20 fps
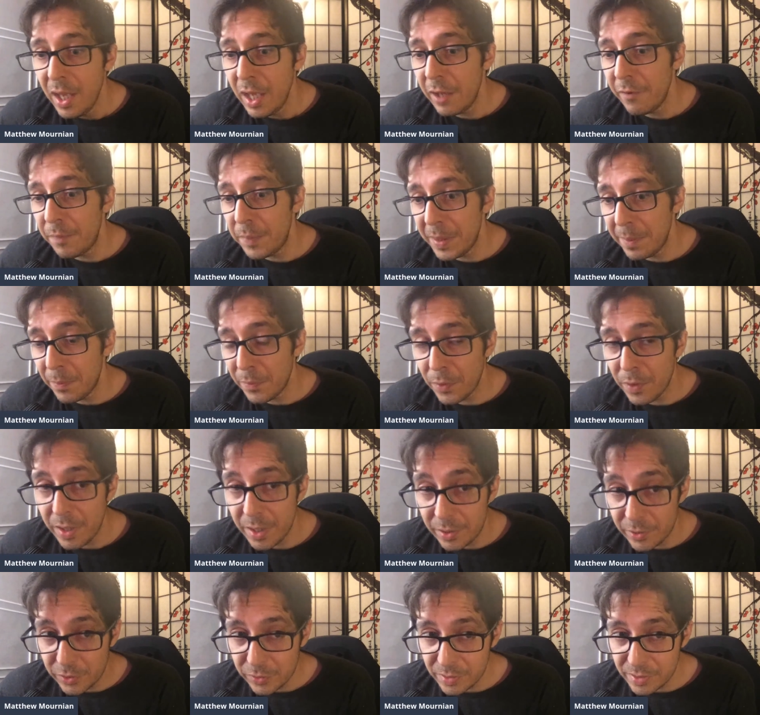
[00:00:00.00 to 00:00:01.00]
if people are
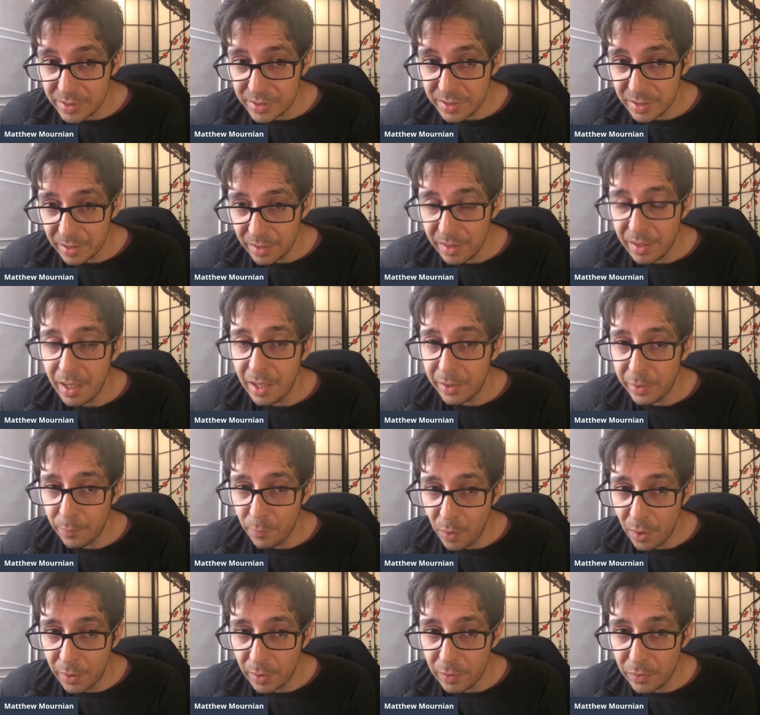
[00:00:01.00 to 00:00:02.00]
interested and you
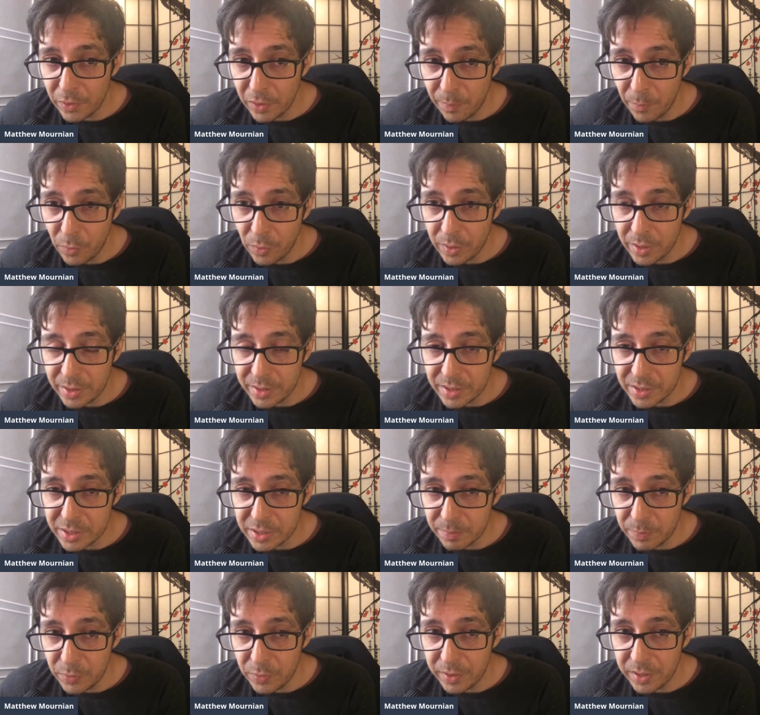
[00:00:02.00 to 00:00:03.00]
want to look more into
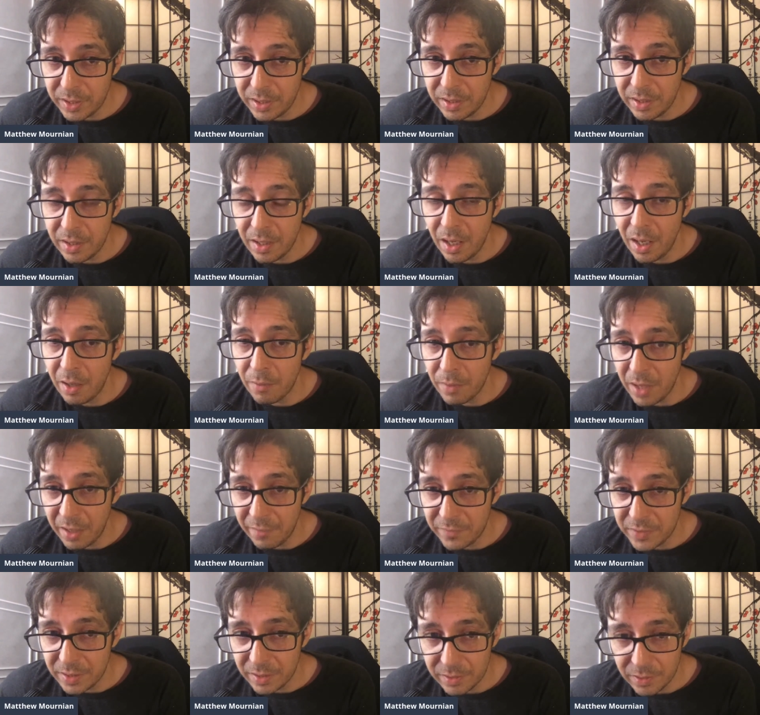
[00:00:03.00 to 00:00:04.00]
spooky
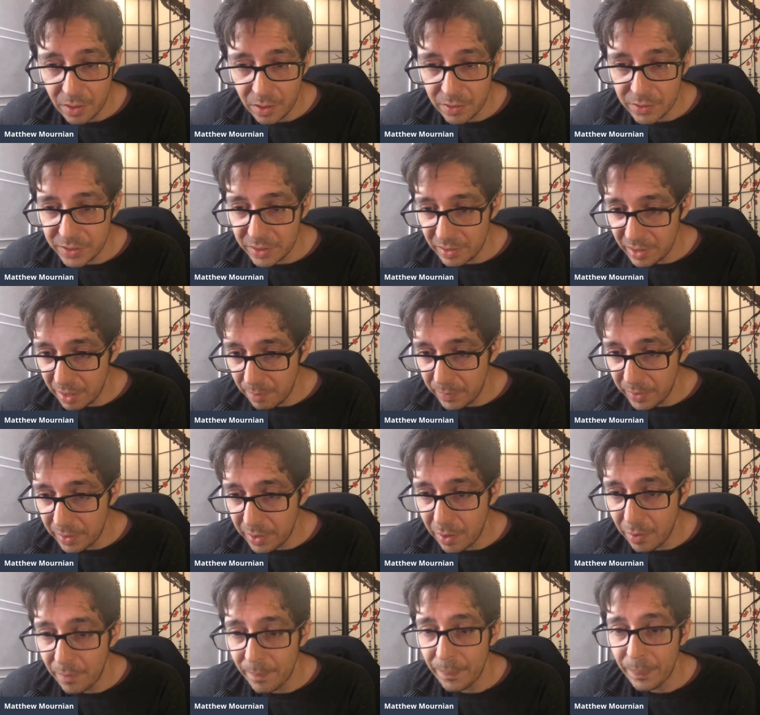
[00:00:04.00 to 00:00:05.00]
Rife technology, let me
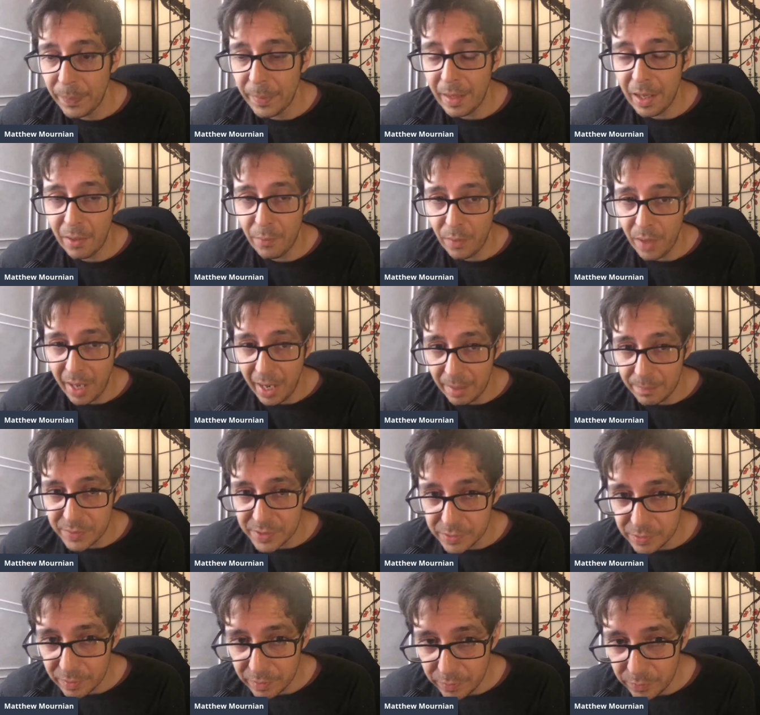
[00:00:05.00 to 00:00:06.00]
know. I will
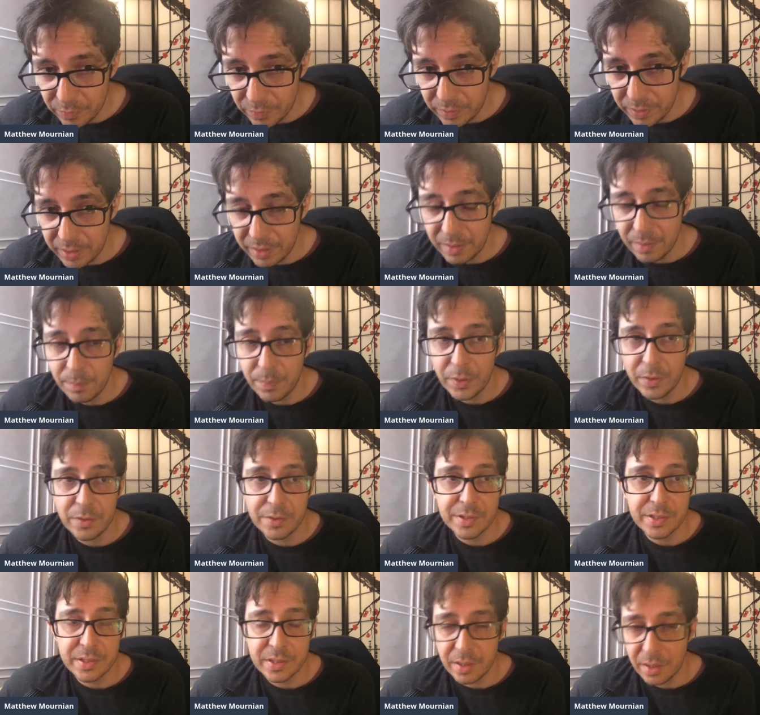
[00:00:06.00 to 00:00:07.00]
absolutely
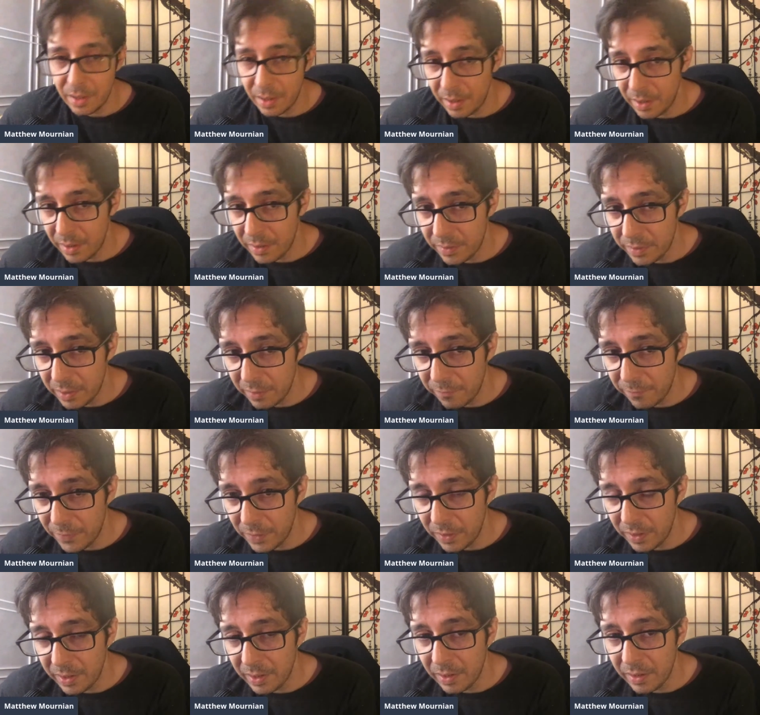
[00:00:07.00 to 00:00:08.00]
post the
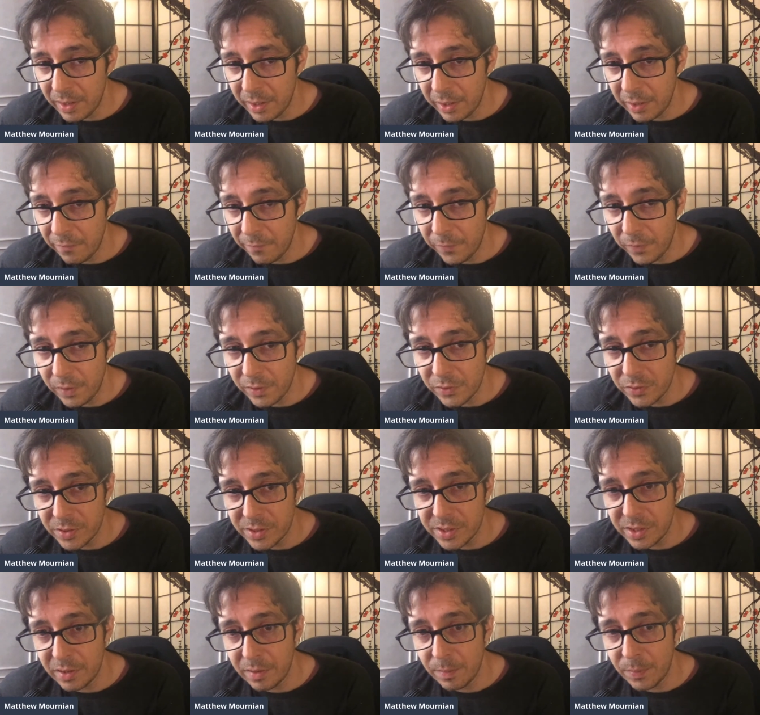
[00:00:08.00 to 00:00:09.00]
affiliate link if you're
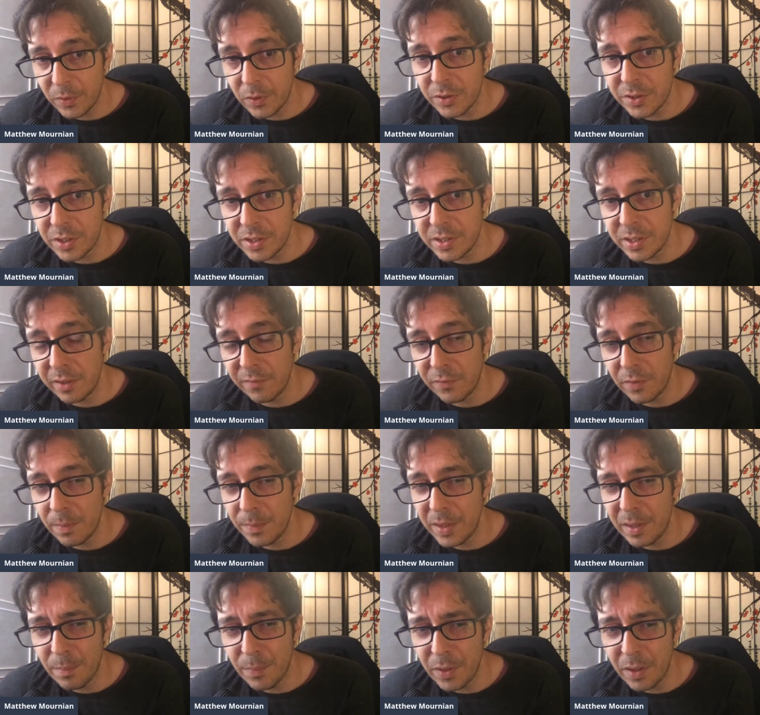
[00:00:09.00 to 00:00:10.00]
interested in purchasing from
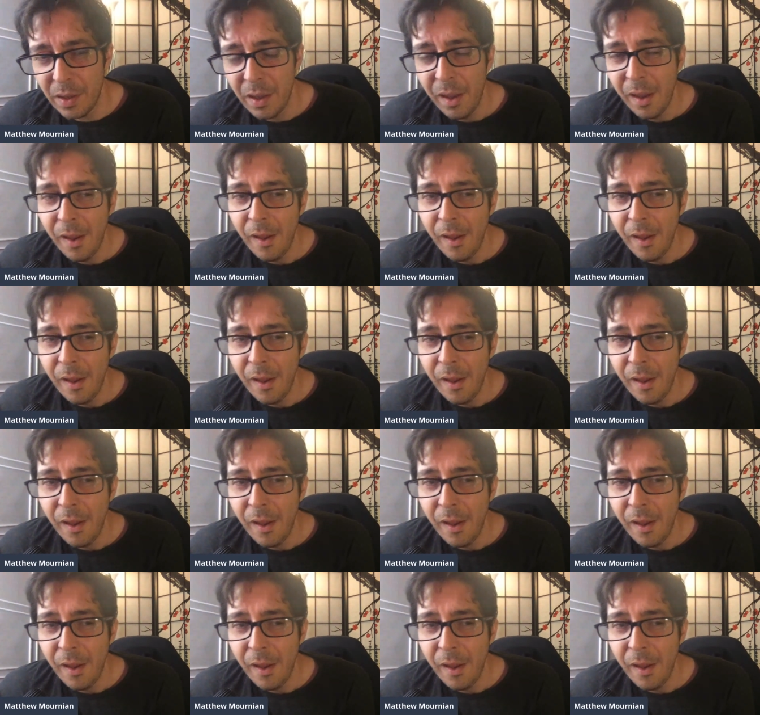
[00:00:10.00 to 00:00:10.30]
them. But